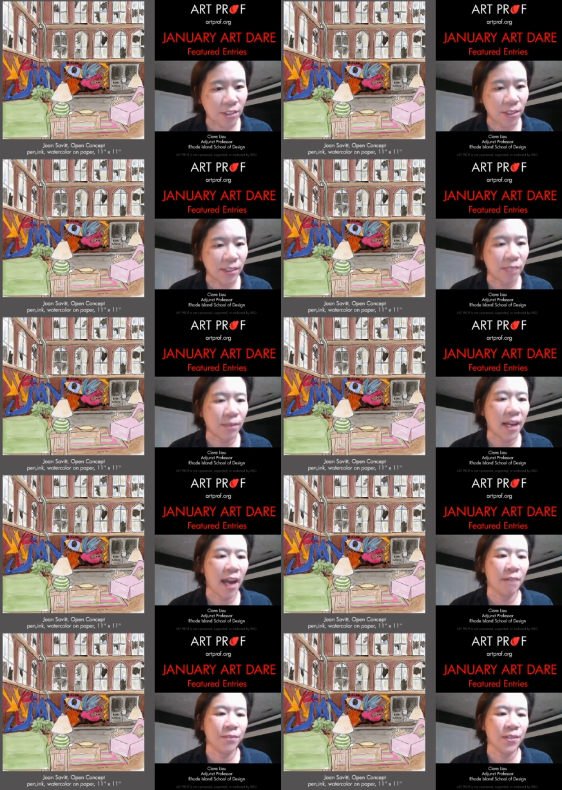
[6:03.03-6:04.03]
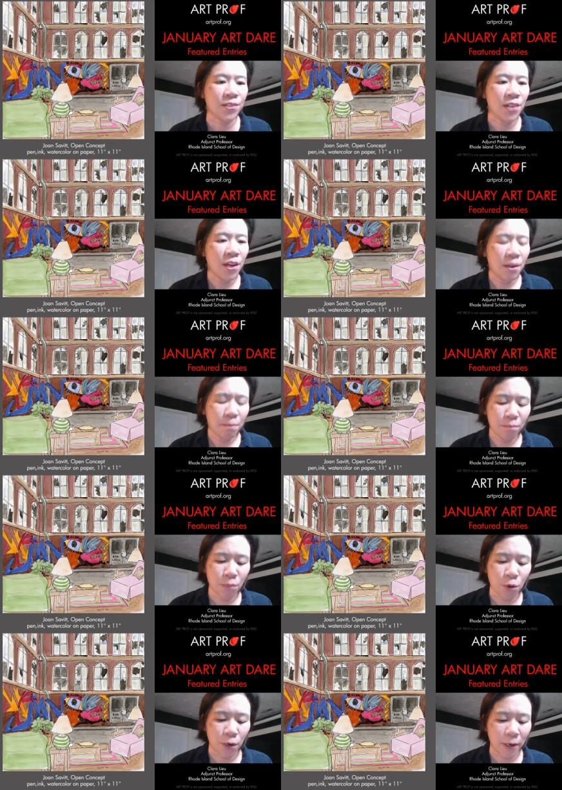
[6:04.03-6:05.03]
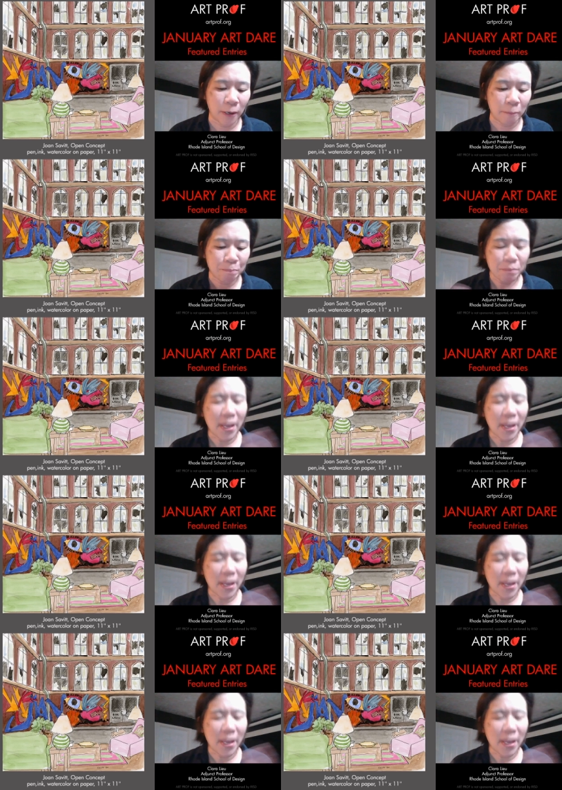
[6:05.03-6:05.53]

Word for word: And then we have this more